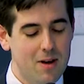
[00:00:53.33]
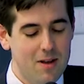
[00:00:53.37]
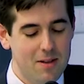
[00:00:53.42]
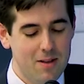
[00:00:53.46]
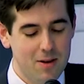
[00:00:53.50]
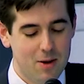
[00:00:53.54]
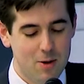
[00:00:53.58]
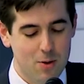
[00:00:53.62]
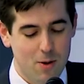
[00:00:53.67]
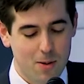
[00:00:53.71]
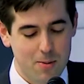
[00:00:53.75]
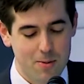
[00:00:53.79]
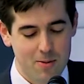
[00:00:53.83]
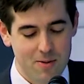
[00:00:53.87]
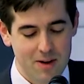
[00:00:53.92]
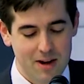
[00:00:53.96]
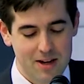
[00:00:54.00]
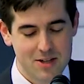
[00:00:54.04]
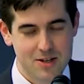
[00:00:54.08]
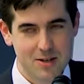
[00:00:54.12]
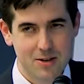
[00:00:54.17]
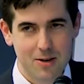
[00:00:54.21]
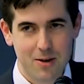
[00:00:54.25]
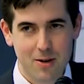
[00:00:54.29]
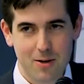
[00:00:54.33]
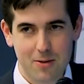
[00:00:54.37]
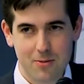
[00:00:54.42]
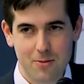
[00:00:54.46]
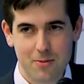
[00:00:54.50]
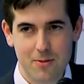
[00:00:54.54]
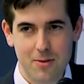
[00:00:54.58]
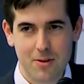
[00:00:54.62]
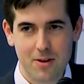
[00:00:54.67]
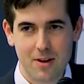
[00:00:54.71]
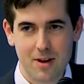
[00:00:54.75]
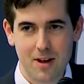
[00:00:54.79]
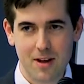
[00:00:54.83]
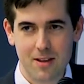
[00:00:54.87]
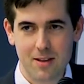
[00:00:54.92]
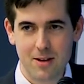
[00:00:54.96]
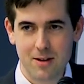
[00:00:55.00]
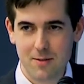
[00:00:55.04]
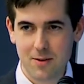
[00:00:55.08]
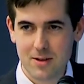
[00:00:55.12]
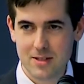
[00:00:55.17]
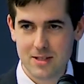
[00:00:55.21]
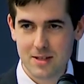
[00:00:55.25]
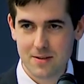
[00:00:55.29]
the cooperation of the
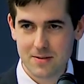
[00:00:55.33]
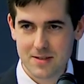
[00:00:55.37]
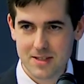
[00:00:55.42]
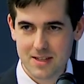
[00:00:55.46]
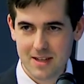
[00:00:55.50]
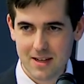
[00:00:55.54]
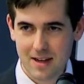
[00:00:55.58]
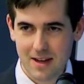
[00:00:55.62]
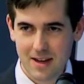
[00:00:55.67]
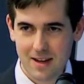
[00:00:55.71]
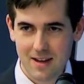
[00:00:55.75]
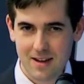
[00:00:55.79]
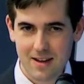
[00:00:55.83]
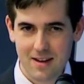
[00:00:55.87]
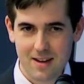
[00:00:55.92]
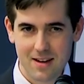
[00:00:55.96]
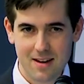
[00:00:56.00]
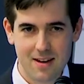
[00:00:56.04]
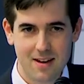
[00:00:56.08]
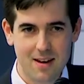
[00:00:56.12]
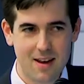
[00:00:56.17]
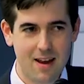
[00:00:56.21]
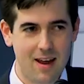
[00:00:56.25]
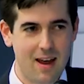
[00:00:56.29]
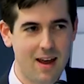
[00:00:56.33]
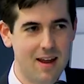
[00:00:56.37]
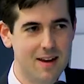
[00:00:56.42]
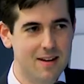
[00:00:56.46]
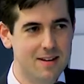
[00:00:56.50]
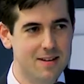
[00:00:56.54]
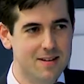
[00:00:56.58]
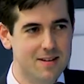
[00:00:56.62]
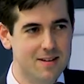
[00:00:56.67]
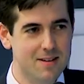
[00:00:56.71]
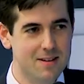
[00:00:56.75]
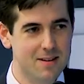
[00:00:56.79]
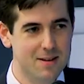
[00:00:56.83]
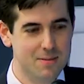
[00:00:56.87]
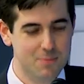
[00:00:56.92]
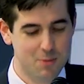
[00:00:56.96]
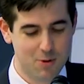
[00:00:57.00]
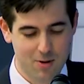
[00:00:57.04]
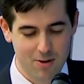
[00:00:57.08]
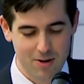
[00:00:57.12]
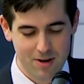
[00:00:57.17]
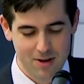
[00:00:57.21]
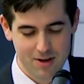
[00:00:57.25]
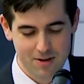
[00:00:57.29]
University of Sydney and
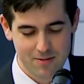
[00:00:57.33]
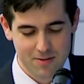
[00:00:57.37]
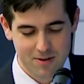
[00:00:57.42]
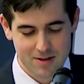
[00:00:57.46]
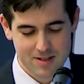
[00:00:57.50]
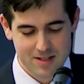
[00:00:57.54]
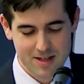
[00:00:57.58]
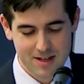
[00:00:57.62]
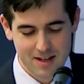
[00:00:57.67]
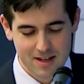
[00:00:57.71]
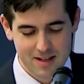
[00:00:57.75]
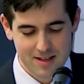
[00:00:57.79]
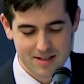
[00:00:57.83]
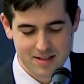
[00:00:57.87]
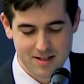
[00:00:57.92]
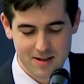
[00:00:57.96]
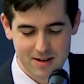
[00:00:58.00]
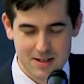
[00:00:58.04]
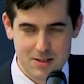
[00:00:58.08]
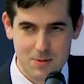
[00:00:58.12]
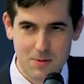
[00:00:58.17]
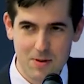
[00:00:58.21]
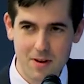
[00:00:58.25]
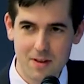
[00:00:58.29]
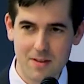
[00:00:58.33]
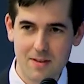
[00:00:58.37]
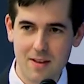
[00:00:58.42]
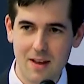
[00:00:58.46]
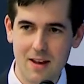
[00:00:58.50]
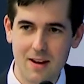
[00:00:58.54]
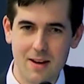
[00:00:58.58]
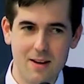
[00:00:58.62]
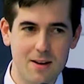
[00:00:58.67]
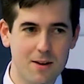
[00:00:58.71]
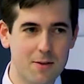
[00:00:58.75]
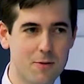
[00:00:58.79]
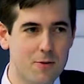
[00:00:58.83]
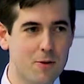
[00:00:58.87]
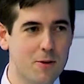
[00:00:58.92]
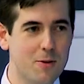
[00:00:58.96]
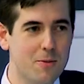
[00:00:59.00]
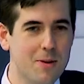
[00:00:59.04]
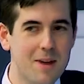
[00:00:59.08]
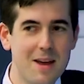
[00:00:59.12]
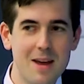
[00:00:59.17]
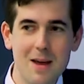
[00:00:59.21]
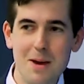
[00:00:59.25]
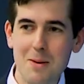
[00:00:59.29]
Macquarie University. So I just want to thank a
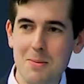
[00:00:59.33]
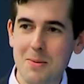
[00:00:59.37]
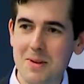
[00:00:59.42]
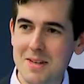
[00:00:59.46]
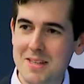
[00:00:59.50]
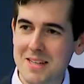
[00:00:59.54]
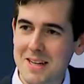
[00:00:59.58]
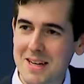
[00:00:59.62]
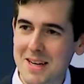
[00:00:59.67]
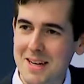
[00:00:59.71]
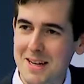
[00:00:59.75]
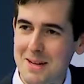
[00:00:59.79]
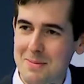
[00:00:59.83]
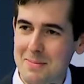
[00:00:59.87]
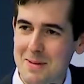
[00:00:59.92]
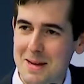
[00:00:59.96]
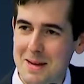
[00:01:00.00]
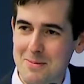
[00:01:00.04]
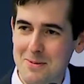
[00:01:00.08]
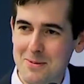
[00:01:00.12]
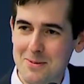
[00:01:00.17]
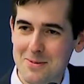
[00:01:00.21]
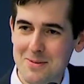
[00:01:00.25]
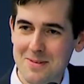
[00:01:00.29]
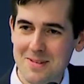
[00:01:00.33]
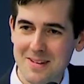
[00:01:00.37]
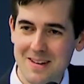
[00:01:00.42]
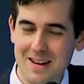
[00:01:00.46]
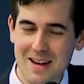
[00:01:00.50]
few particular people.